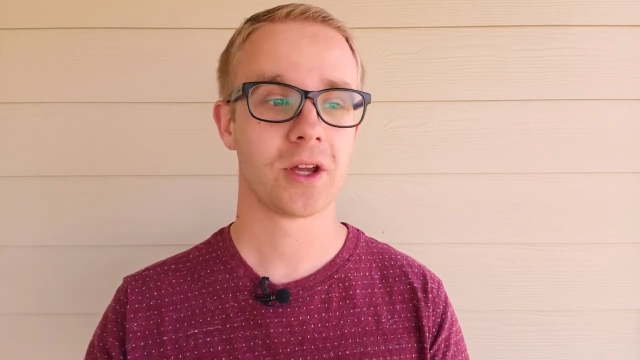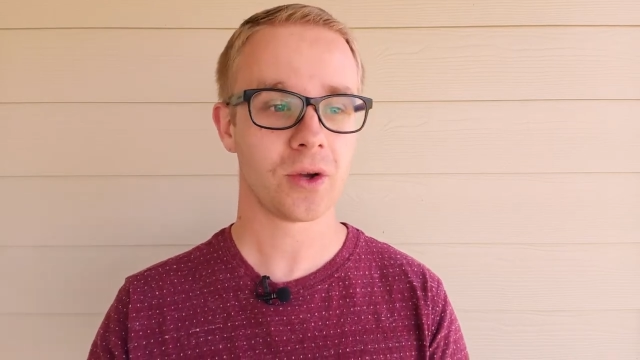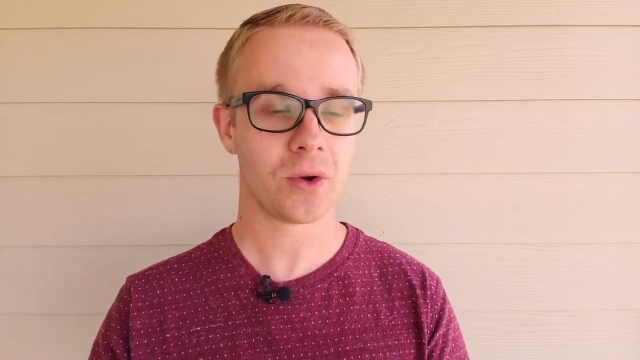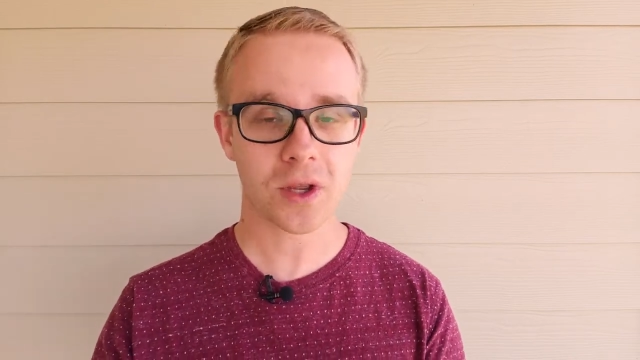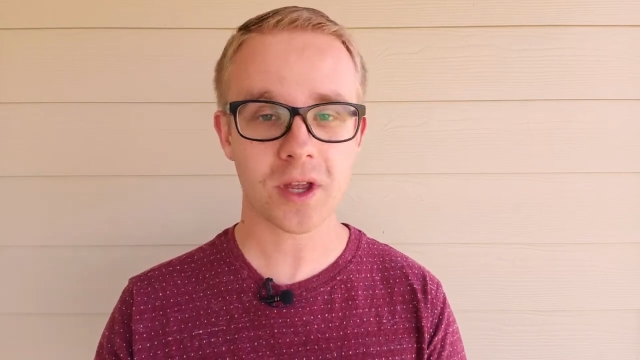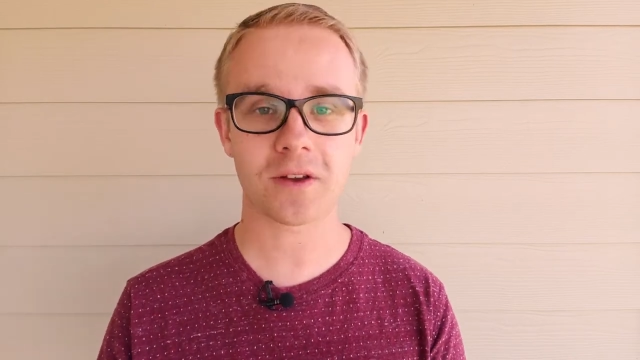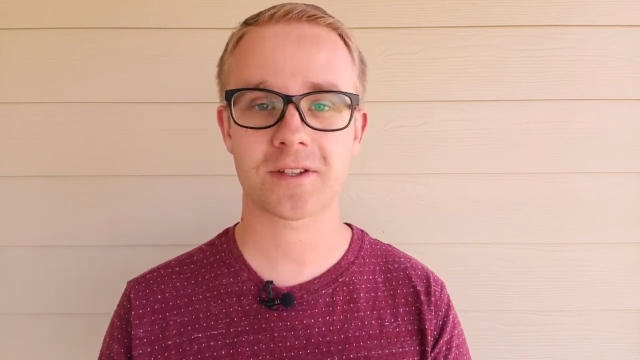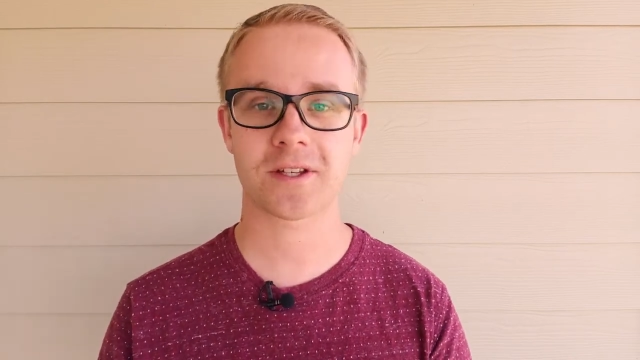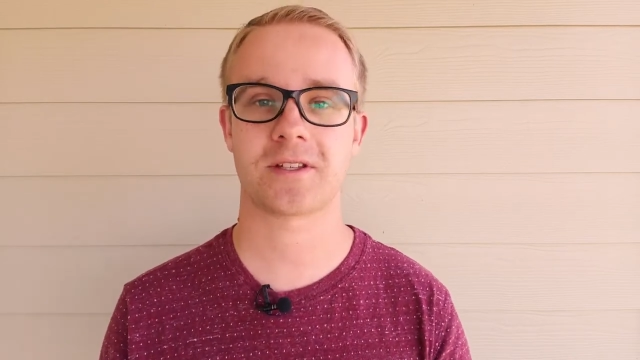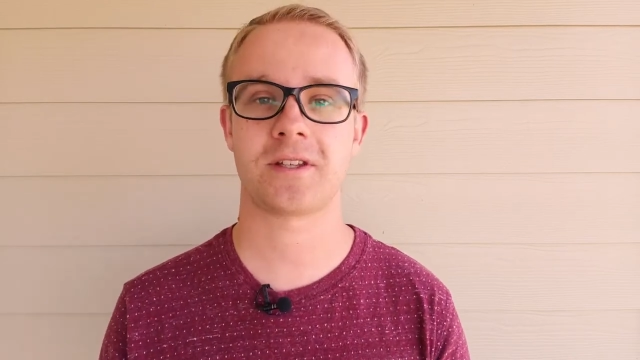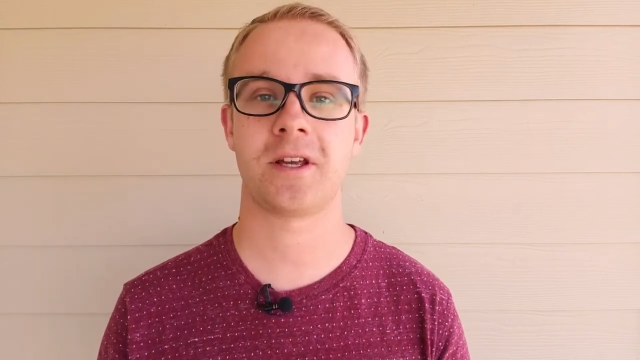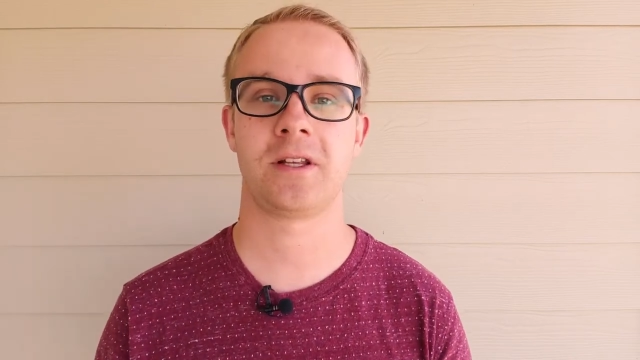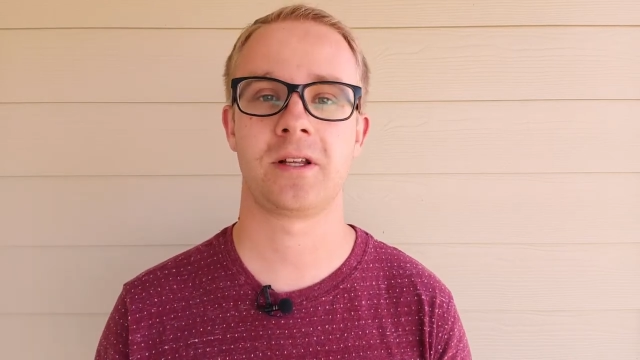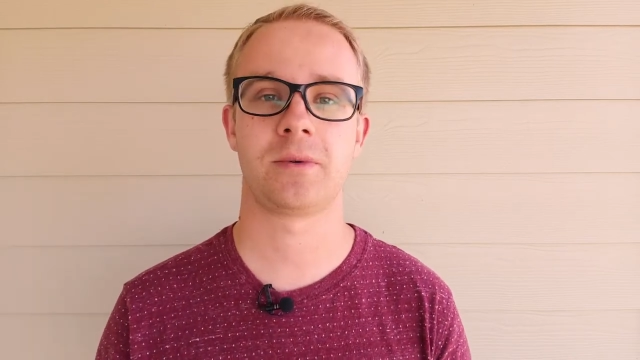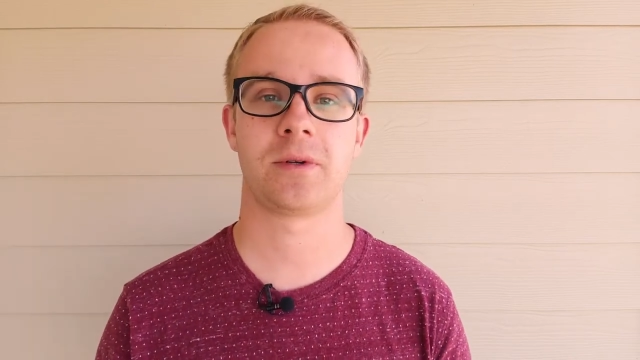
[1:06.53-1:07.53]
who gives us
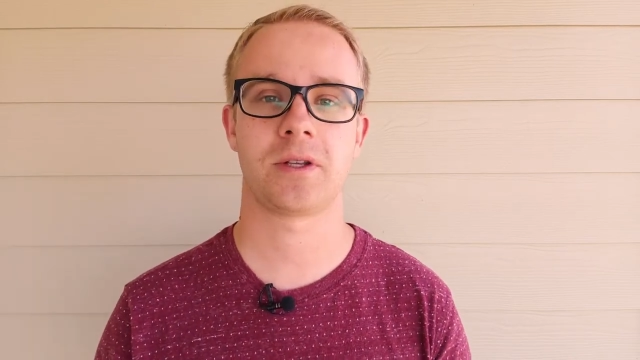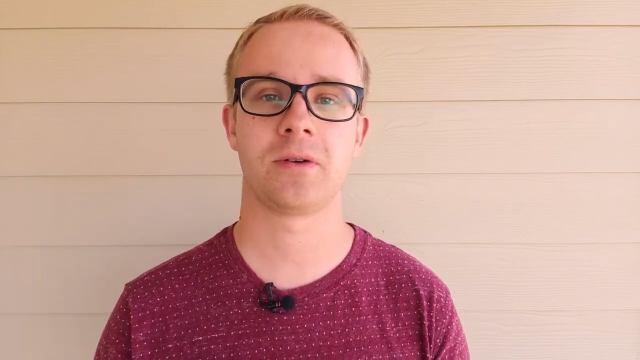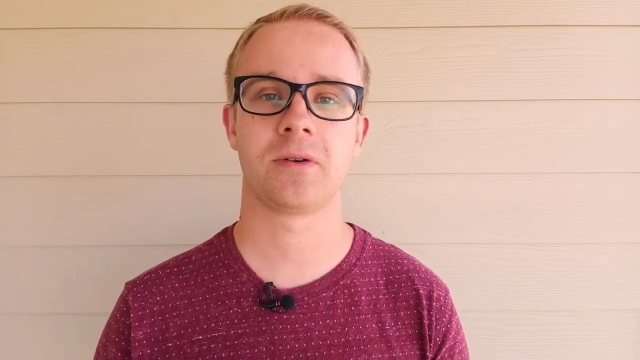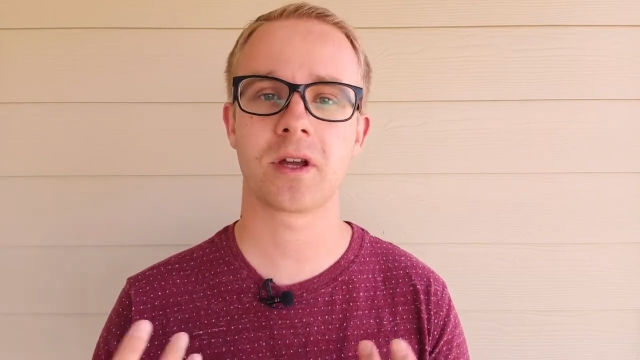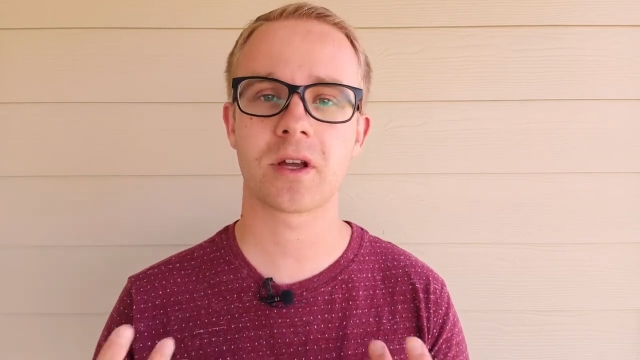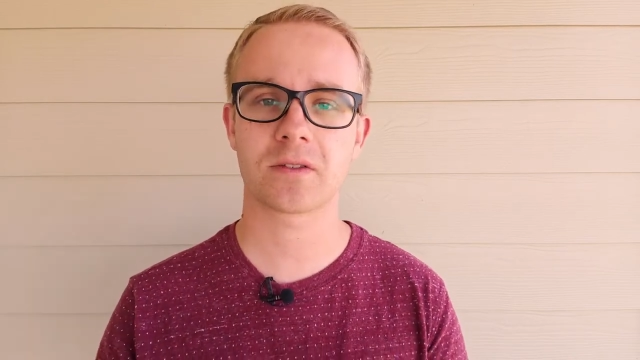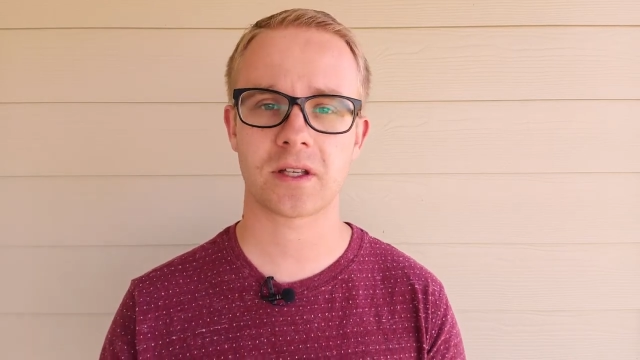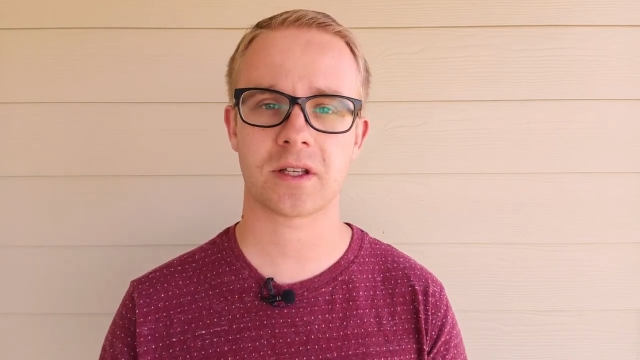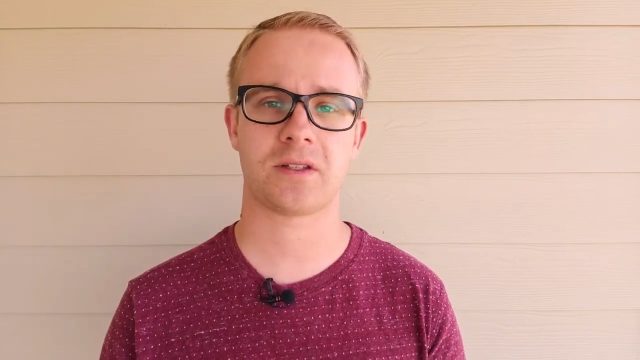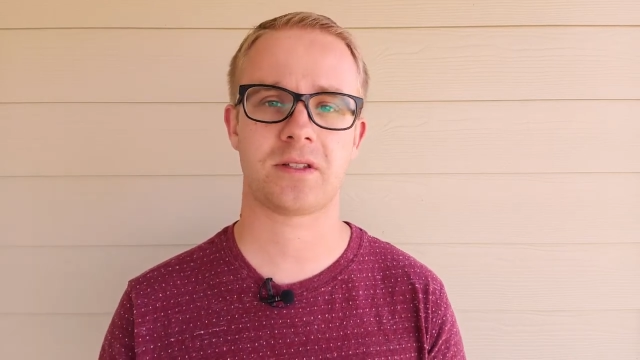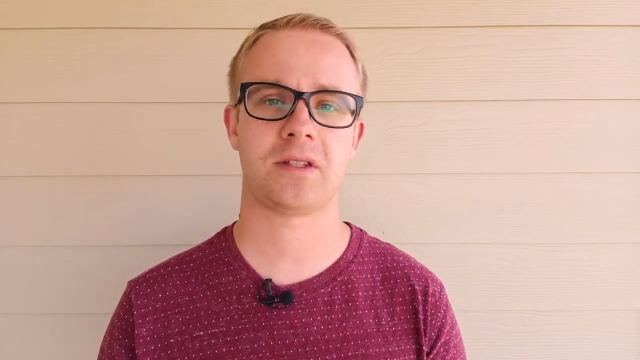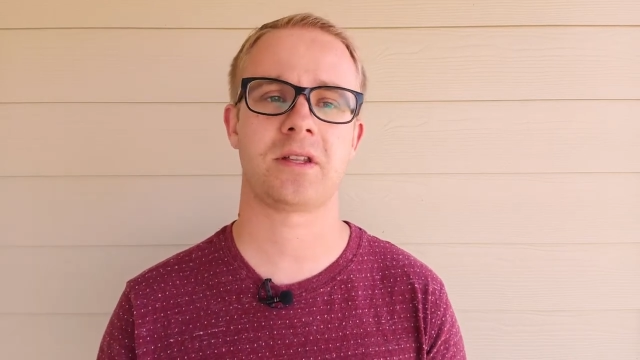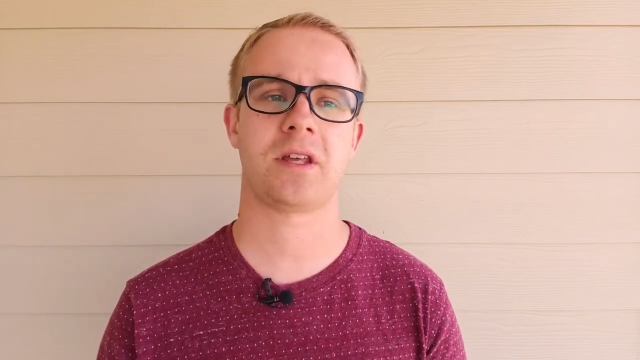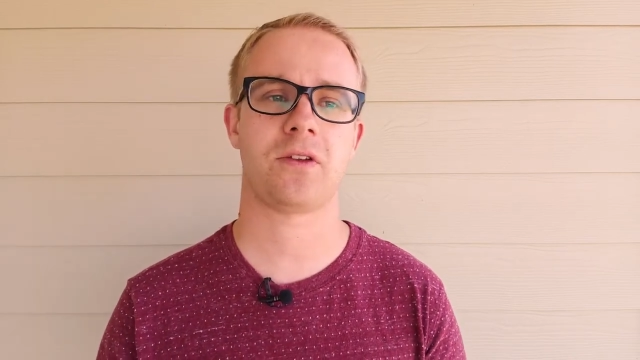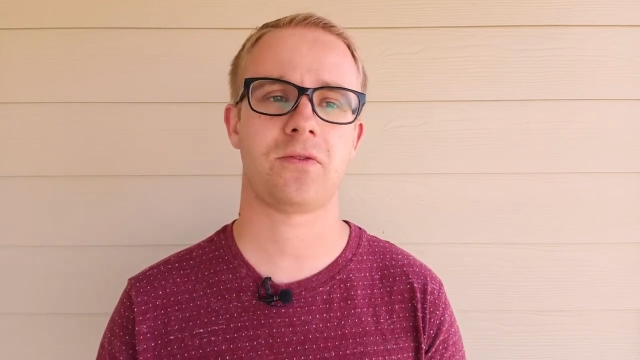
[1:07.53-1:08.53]
that liberty, who gives
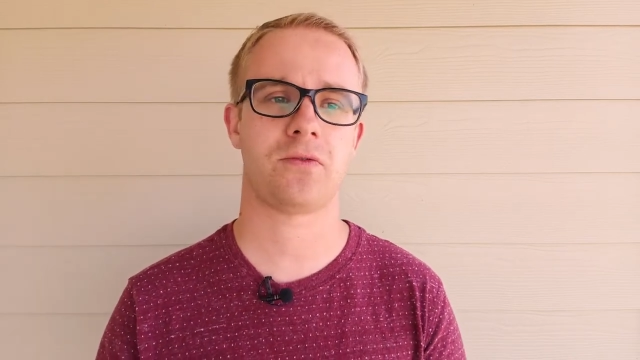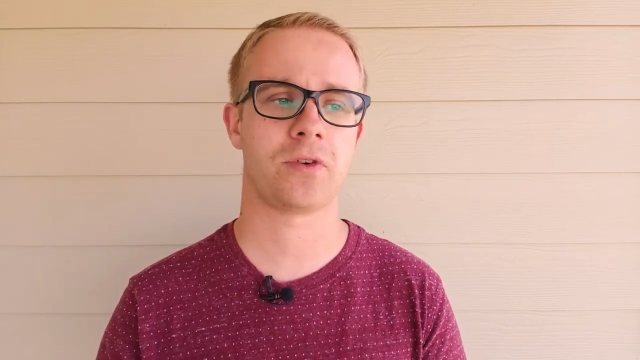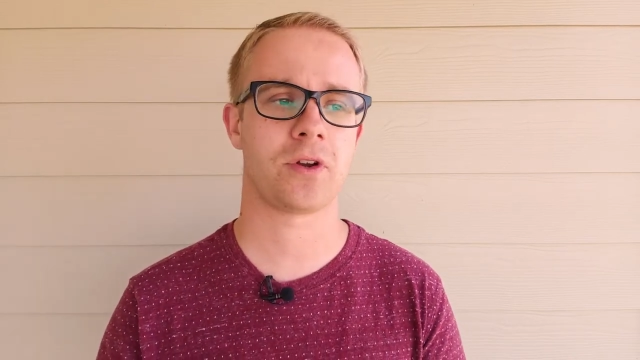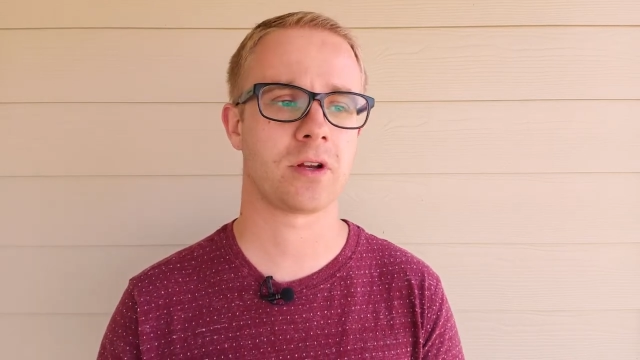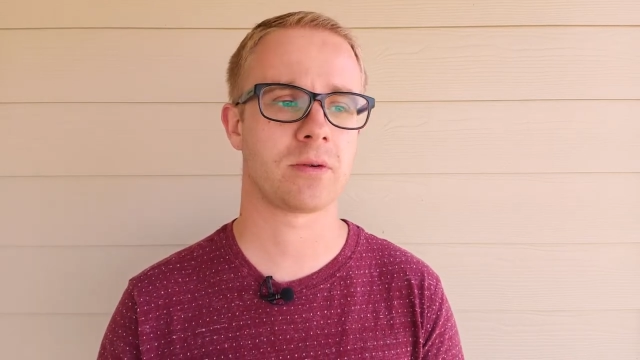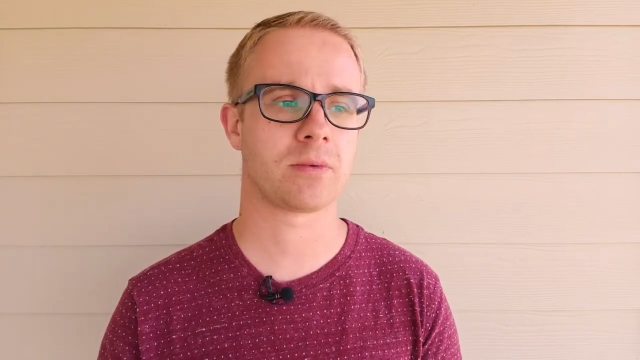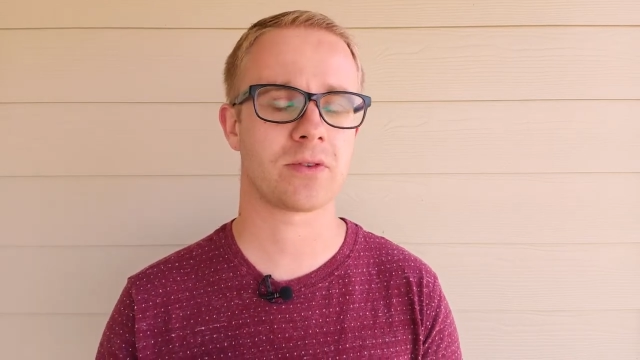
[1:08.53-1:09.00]
us that freedom.